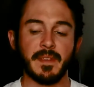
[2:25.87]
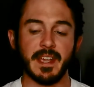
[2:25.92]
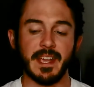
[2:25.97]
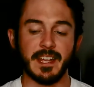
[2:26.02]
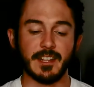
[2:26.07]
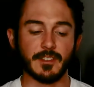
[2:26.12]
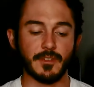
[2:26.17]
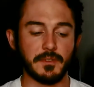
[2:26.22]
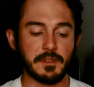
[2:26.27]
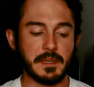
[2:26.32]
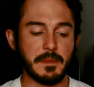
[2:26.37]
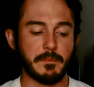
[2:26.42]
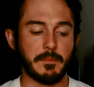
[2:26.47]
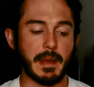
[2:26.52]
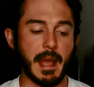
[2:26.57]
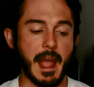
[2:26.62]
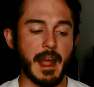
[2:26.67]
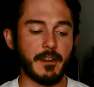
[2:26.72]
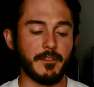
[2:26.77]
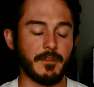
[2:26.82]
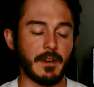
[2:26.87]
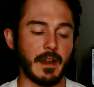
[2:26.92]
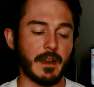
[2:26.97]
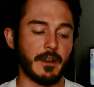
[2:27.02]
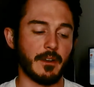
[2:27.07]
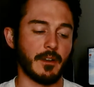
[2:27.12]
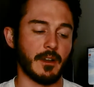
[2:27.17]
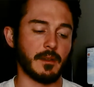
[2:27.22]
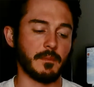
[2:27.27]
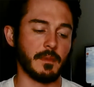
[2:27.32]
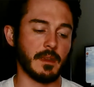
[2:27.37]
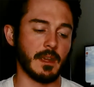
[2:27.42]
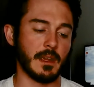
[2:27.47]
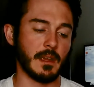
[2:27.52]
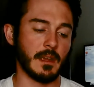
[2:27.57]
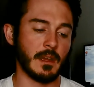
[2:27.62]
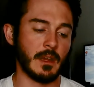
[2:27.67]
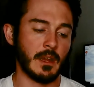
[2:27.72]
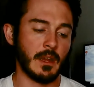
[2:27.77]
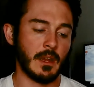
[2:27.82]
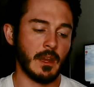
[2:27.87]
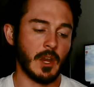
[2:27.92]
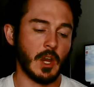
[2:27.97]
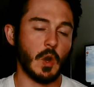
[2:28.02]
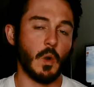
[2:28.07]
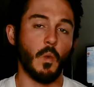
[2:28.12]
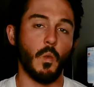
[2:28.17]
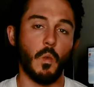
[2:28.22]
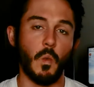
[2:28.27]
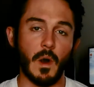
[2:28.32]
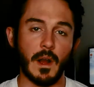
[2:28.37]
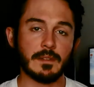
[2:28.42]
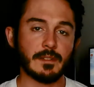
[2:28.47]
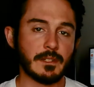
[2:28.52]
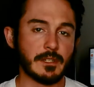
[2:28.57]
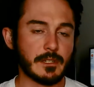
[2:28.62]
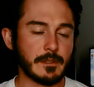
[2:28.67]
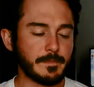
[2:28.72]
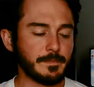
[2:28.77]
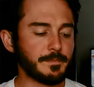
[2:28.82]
it's only backfired on me once,